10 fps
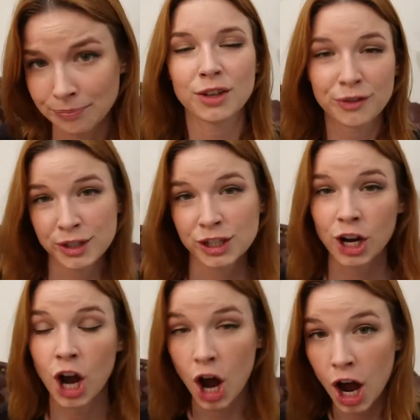So the first
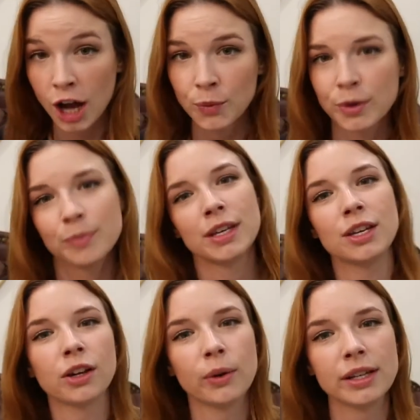con would be
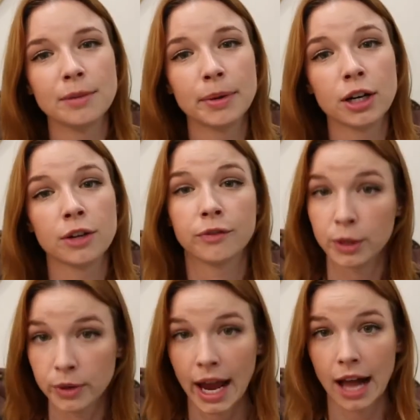you're going to burn
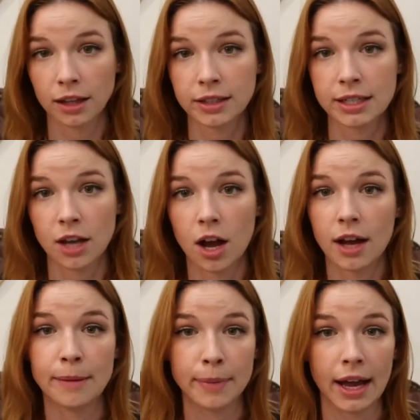fewer calories on
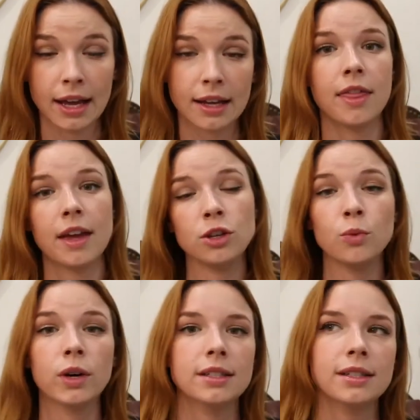a bike than you would,